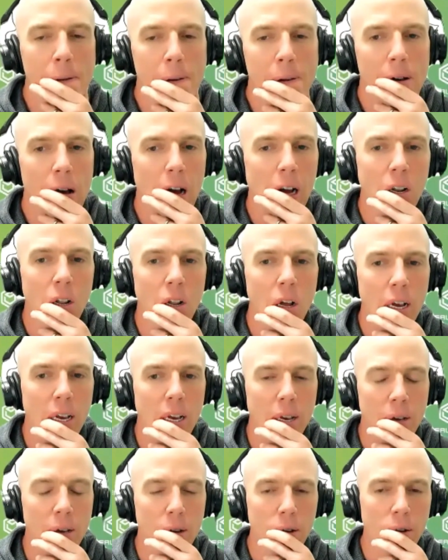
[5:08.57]
I
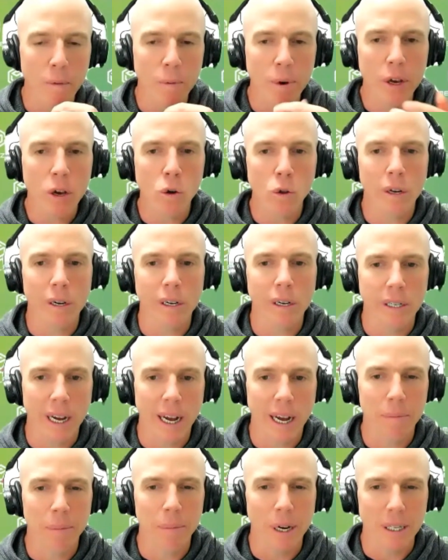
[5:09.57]
like, or we call it a
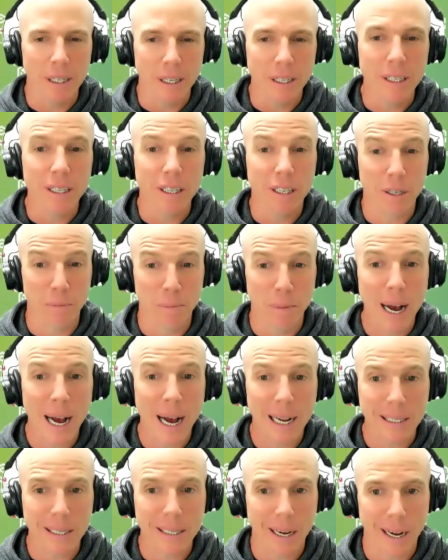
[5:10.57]
database. It's a
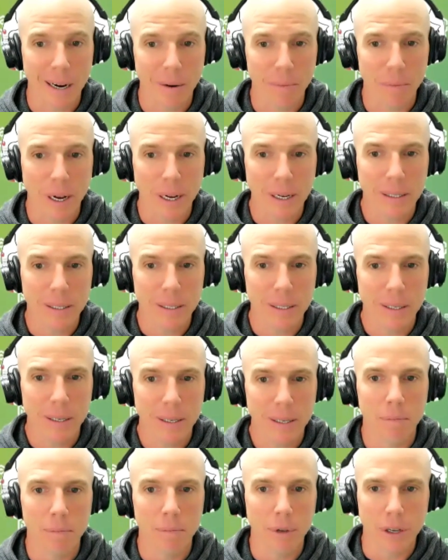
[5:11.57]
smart database
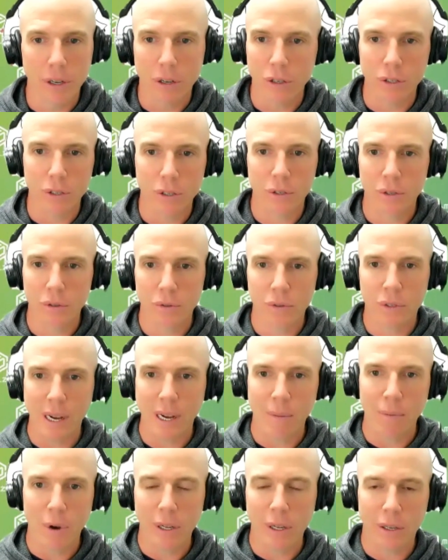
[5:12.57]
because
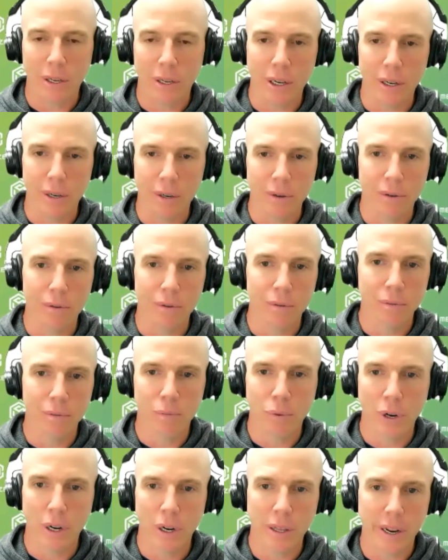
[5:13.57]
someone can
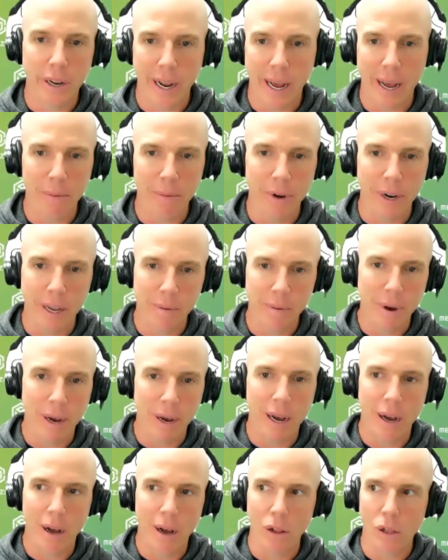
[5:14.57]
put in their name and
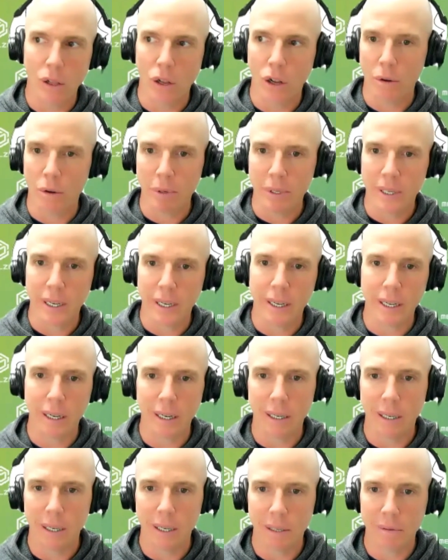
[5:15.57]
email on a
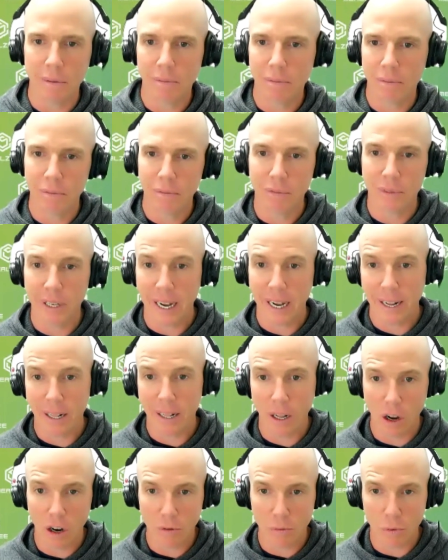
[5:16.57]
particular
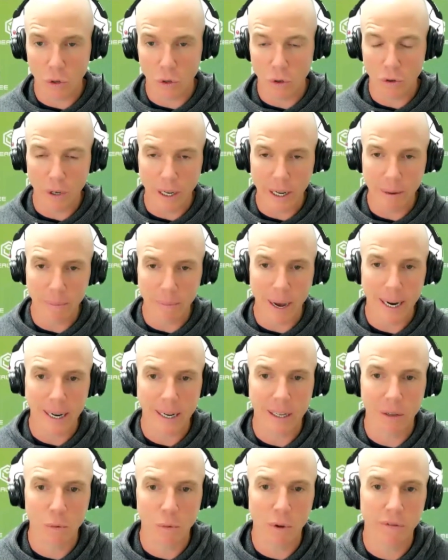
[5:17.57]
downloadable or lead
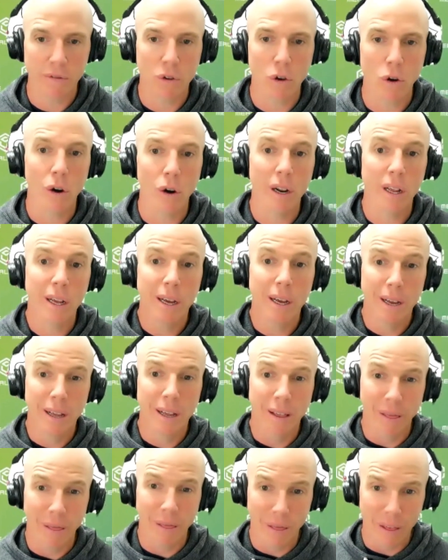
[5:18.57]
magnet that we've got.
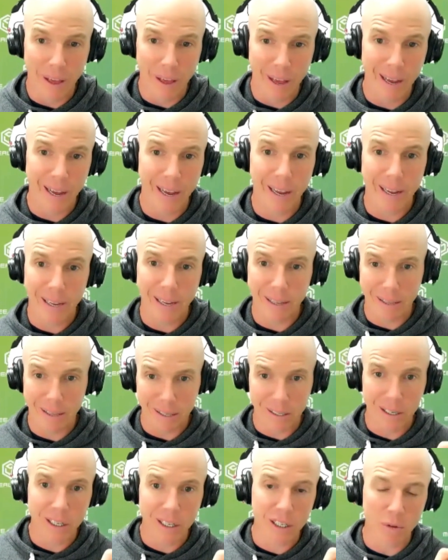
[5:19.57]
The
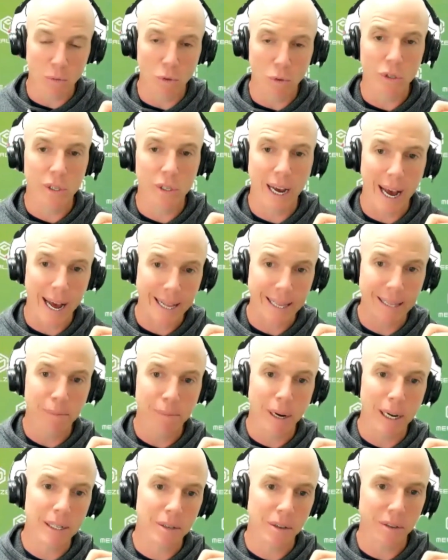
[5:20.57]
system will tag them
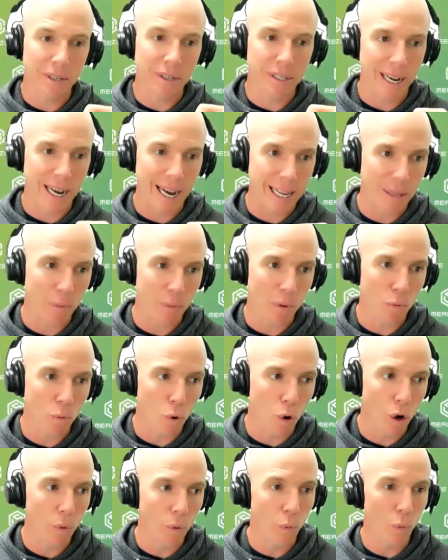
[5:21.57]
based on the tag that we
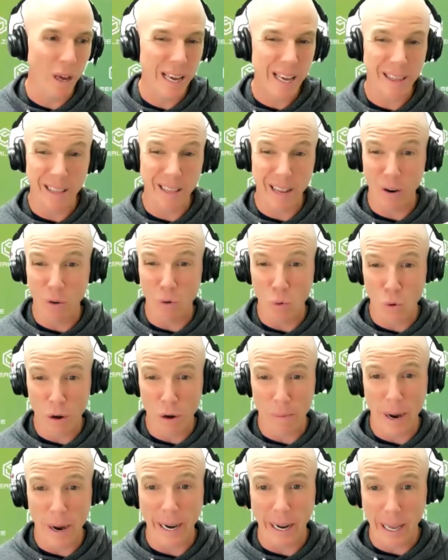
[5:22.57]
want. We can then
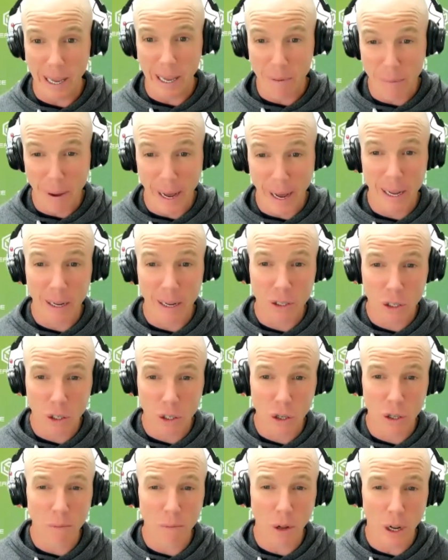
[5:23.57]
automate emails
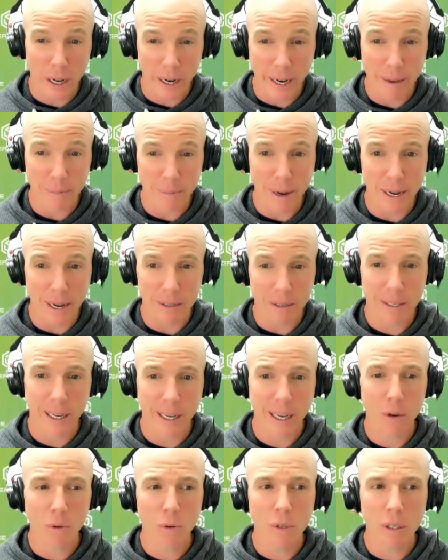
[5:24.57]
to them, like an email
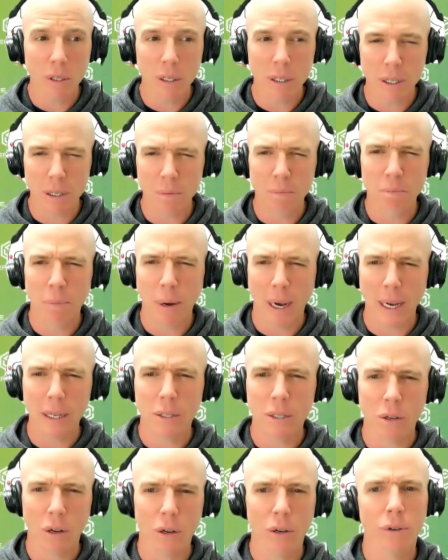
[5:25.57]
sequence
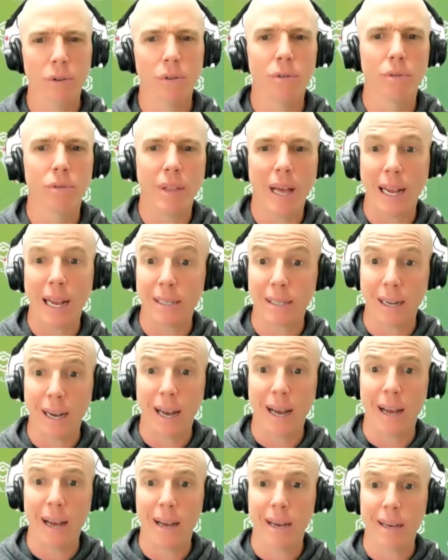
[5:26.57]
based on that
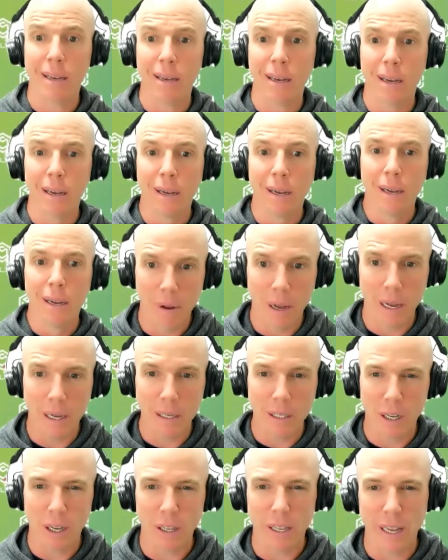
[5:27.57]
tag.
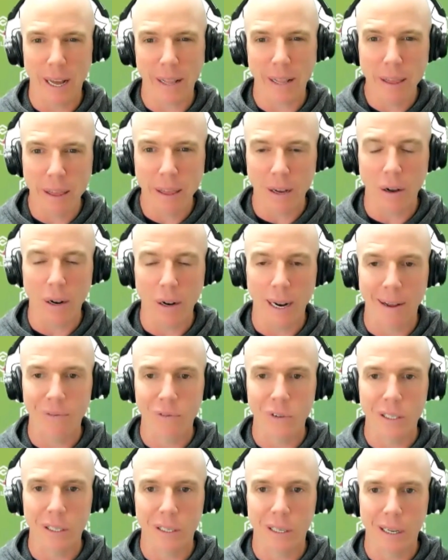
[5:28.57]
And so the other thing I
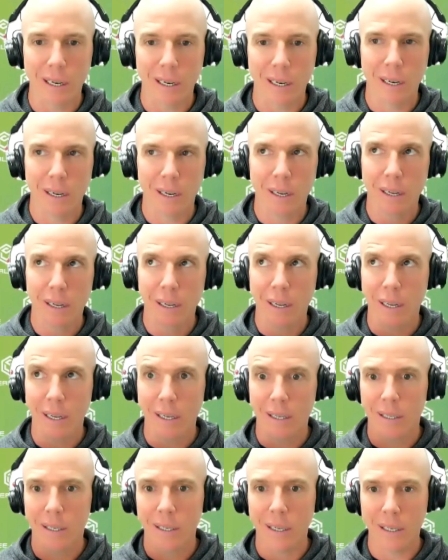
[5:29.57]
love is that
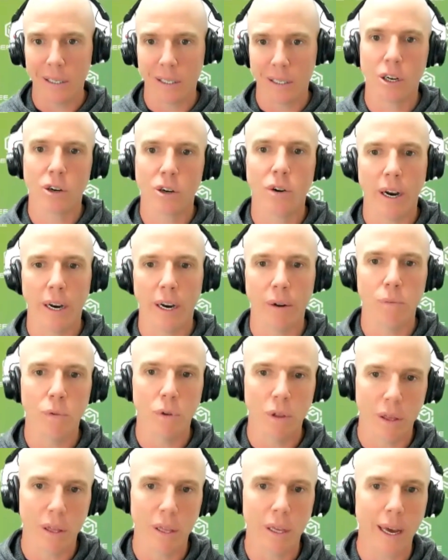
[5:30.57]
it's integrated
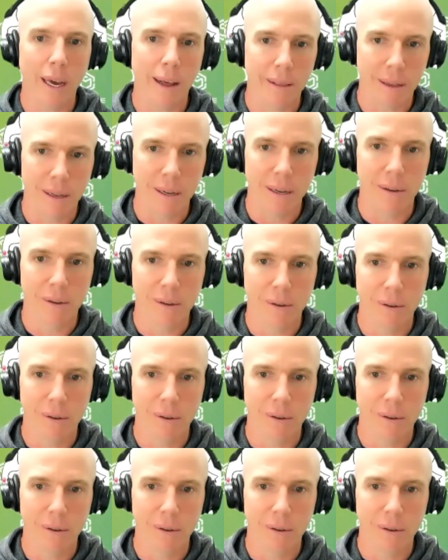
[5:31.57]
with the other,